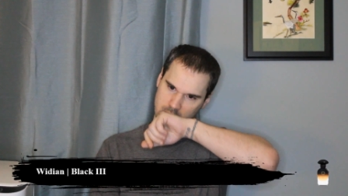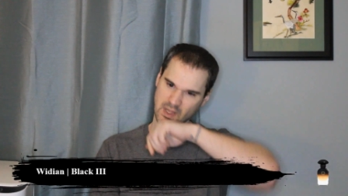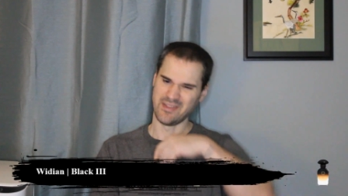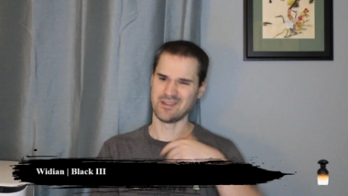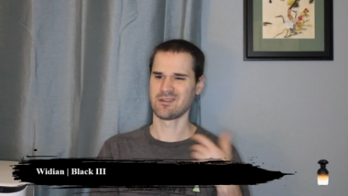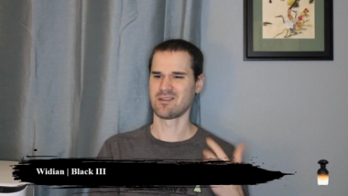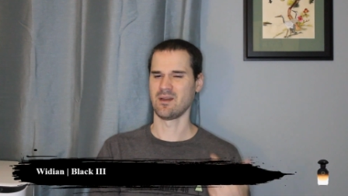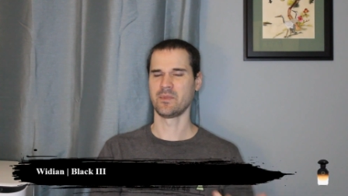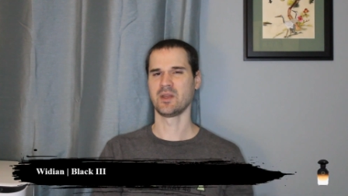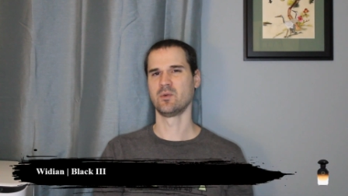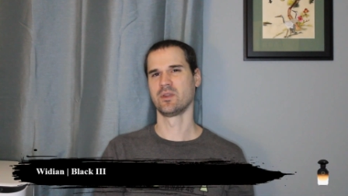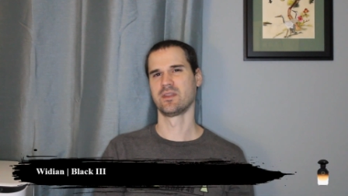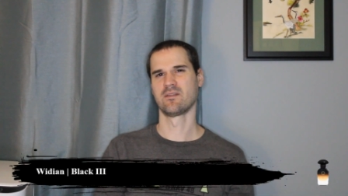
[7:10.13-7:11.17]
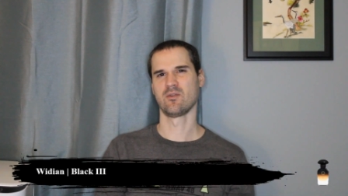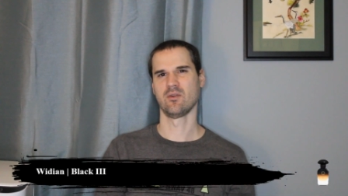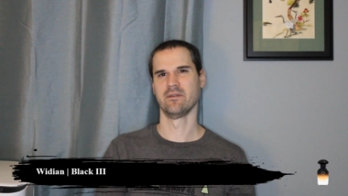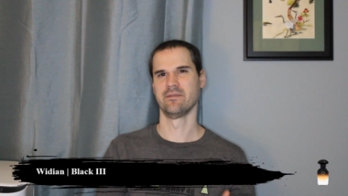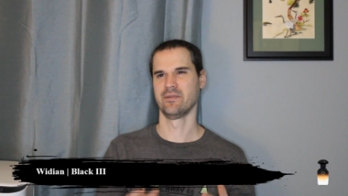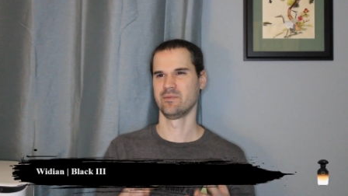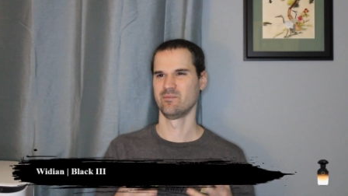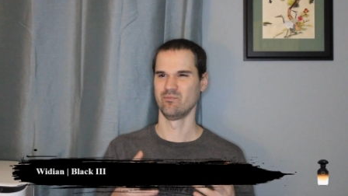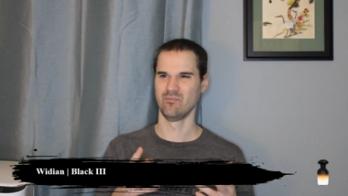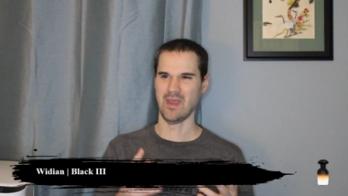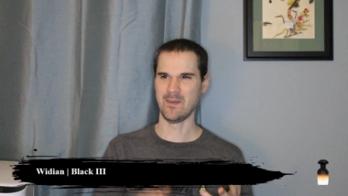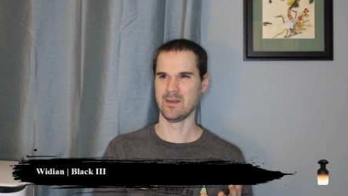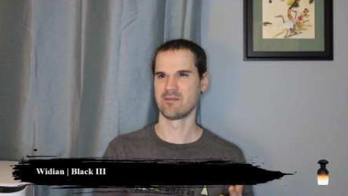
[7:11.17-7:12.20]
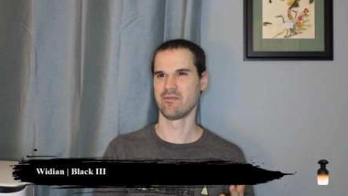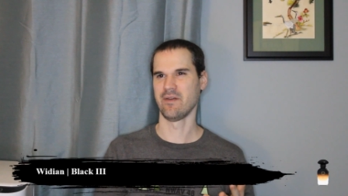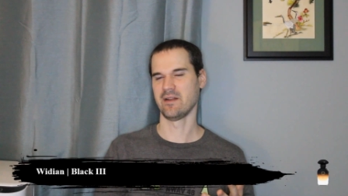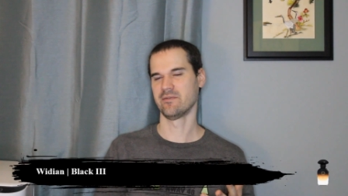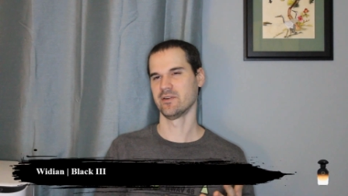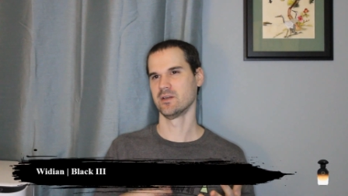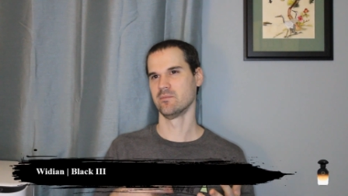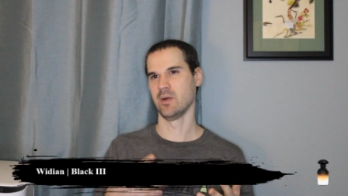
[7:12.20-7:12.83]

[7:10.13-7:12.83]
I think there's something with the sort of, maybe it's vetiver,